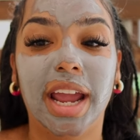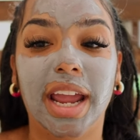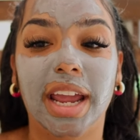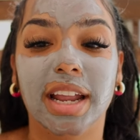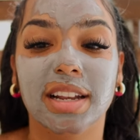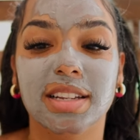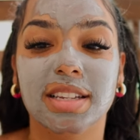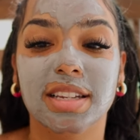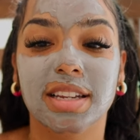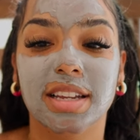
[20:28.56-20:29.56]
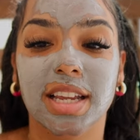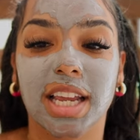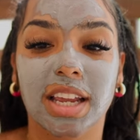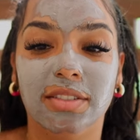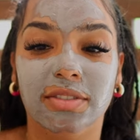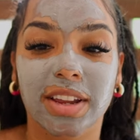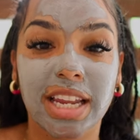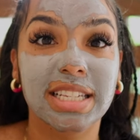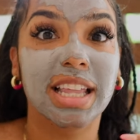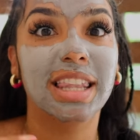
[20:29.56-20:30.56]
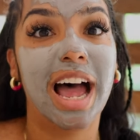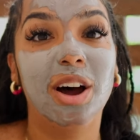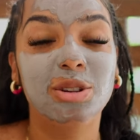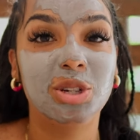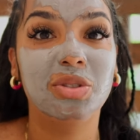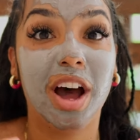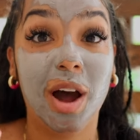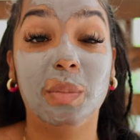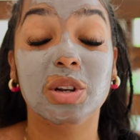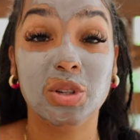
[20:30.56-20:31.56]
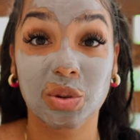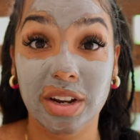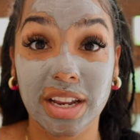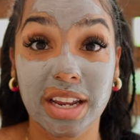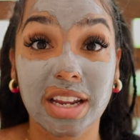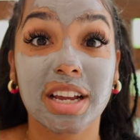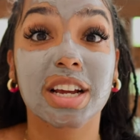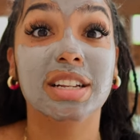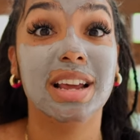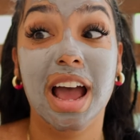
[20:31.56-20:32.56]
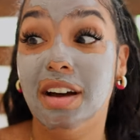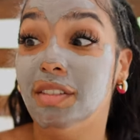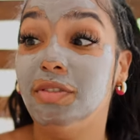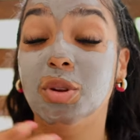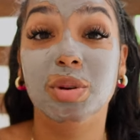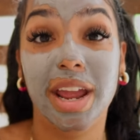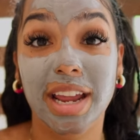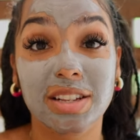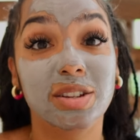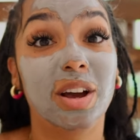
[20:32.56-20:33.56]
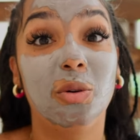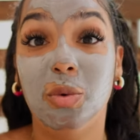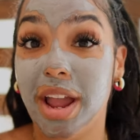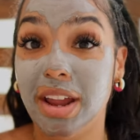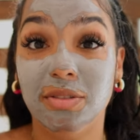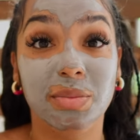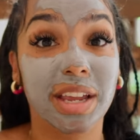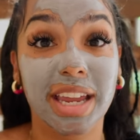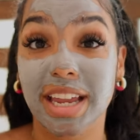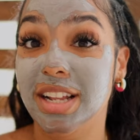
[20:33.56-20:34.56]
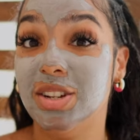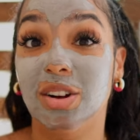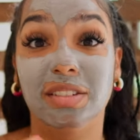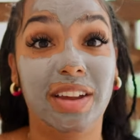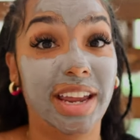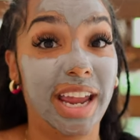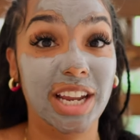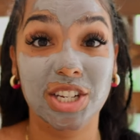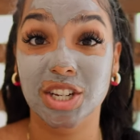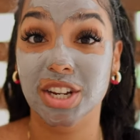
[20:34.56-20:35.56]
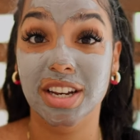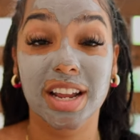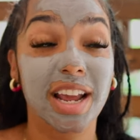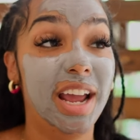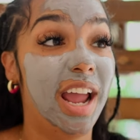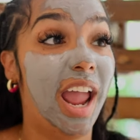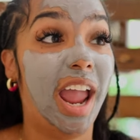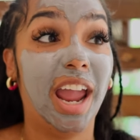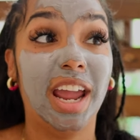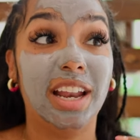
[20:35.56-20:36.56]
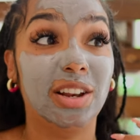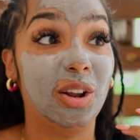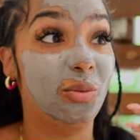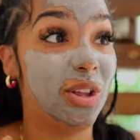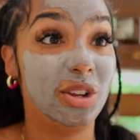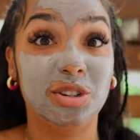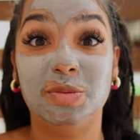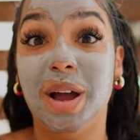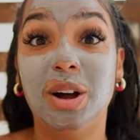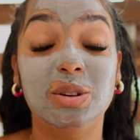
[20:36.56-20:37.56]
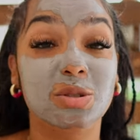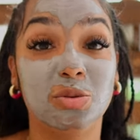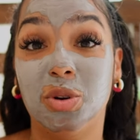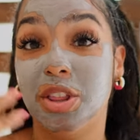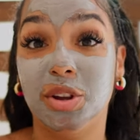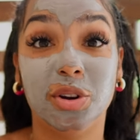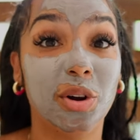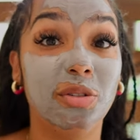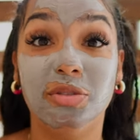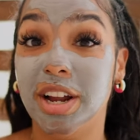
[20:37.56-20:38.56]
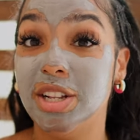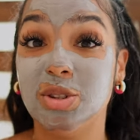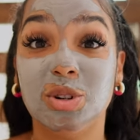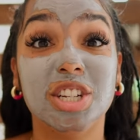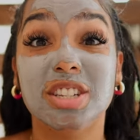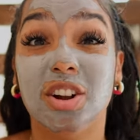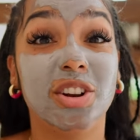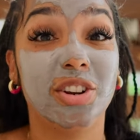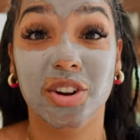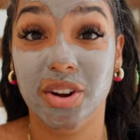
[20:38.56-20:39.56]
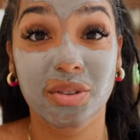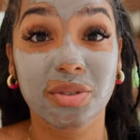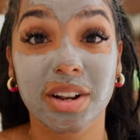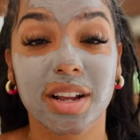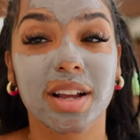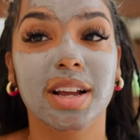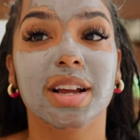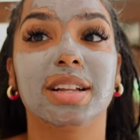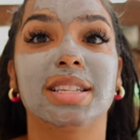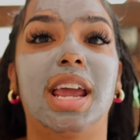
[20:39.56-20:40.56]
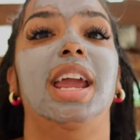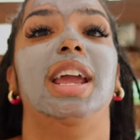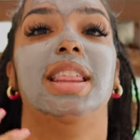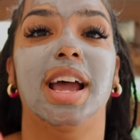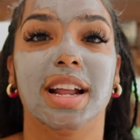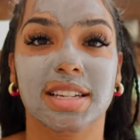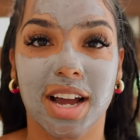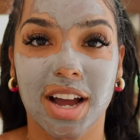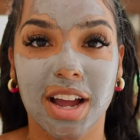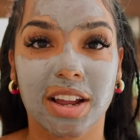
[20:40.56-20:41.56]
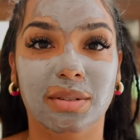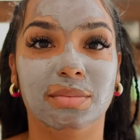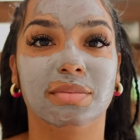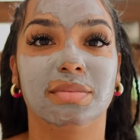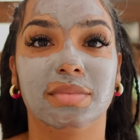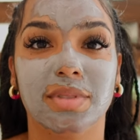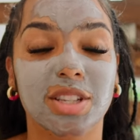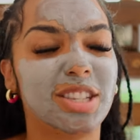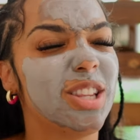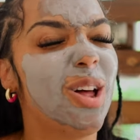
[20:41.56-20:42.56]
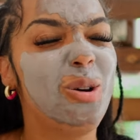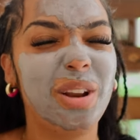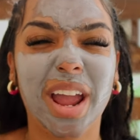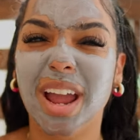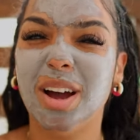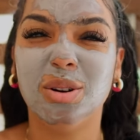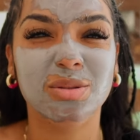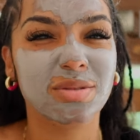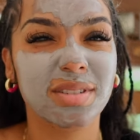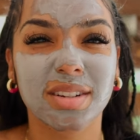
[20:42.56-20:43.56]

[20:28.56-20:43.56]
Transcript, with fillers: And if He's allowed you the opportunity to have a few days away from the kids on a vacation and with your spouse or with your girlfriends or just on your own, take that time. Slow down.